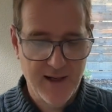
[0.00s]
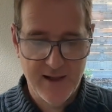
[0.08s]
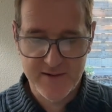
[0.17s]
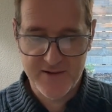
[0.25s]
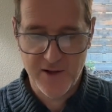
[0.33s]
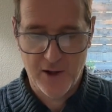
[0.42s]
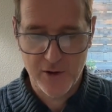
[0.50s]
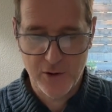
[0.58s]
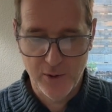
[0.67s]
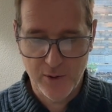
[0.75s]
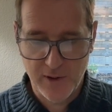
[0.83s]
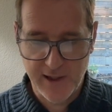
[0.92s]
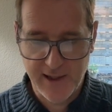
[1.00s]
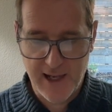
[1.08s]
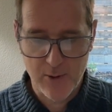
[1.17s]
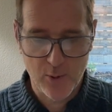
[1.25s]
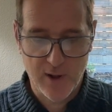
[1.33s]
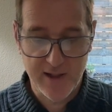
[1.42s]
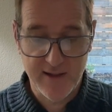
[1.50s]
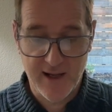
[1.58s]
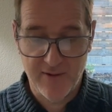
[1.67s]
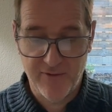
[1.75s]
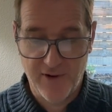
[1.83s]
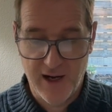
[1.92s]
and start Googling how to
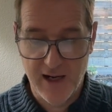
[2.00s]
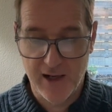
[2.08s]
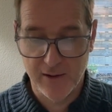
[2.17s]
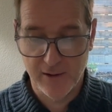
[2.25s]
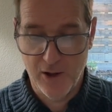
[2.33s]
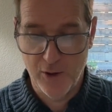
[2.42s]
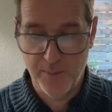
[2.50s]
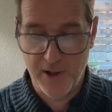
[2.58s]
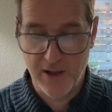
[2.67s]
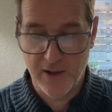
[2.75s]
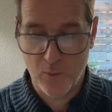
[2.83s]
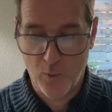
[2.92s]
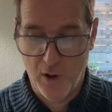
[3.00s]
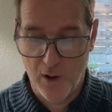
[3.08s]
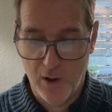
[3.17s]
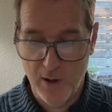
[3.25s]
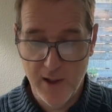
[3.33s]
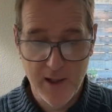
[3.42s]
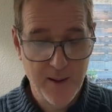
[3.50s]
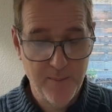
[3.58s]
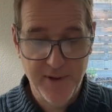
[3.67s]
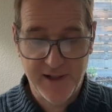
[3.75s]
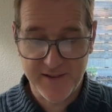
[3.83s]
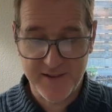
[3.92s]
identify a load-bearing wall,
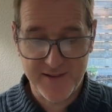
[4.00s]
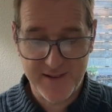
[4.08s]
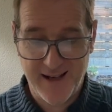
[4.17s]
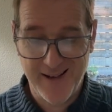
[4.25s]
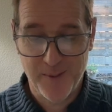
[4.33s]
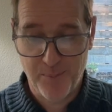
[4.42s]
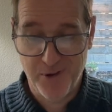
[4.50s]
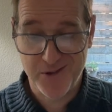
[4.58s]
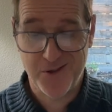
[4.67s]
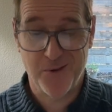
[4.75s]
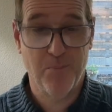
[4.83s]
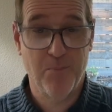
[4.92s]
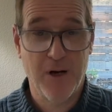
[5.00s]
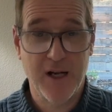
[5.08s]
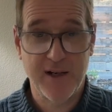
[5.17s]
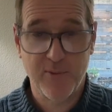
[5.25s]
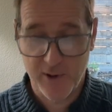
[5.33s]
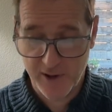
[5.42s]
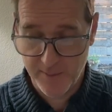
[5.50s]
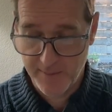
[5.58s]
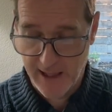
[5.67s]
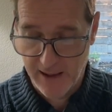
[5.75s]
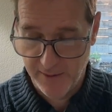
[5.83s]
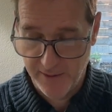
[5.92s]
because it's time to put your money where your
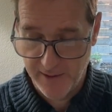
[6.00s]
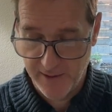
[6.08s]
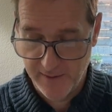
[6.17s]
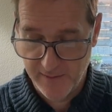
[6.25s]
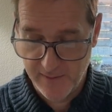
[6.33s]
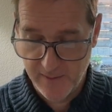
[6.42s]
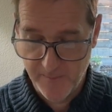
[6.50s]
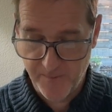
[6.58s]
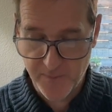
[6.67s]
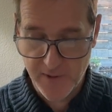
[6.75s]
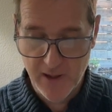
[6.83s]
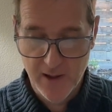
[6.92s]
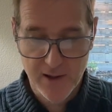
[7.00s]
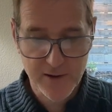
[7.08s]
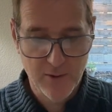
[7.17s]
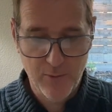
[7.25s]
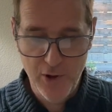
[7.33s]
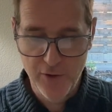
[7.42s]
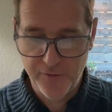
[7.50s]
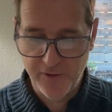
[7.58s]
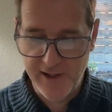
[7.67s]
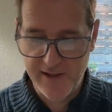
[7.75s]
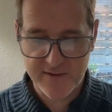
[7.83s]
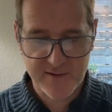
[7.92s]
mouth is. The roof
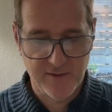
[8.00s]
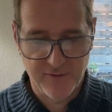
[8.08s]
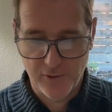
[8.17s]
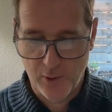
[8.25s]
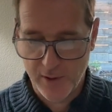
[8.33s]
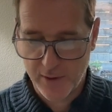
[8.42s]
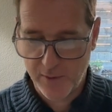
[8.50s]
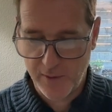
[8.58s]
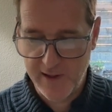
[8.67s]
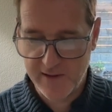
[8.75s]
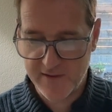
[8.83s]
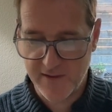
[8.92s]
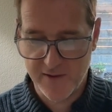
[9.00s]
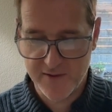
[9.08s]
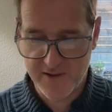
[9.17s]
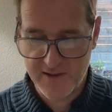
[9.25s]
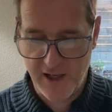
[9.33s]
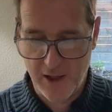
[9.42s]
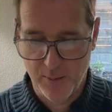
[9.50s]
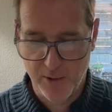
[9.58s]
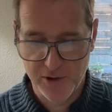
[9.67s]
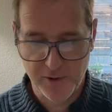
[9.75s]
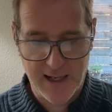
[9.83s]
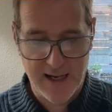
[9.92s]
leaks, the floor creaks, and there's a
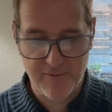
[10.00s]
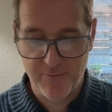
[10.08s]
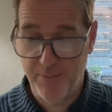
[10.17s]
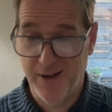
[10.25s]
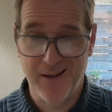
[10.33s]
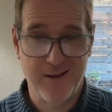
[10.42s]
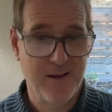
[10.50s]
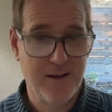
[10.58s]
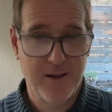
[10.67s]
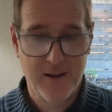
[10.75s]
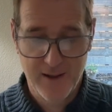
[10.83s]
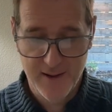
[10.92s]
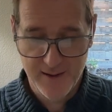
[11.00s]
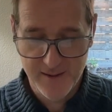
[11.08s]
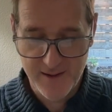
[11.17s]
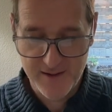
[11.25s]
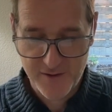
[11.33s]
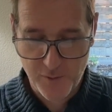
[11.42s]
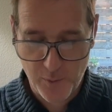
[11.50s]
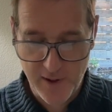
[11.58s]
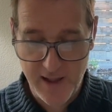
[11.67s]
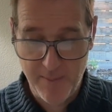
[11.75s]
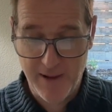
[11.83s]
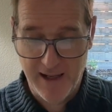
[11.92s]
terrible draft, but this
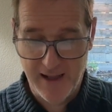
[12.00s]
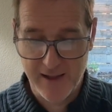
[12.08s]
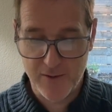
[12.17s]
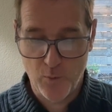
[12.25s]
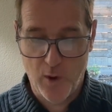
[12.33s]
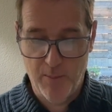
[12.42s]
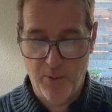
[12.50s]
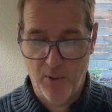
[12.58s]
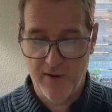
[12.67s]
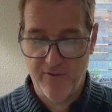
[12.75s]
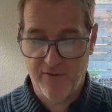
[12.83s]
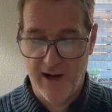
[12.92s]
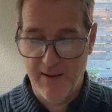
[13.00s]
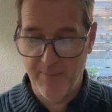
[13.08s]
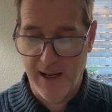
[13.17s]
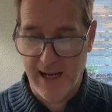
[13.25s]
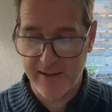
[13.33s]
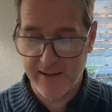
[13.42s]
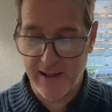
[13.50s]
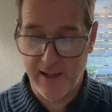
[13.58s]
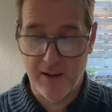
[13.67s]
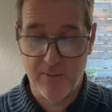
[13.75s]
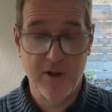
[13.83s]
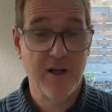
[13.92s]
3-bed, 1.5 bath
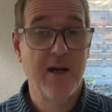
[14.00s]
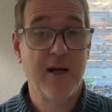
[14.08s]
house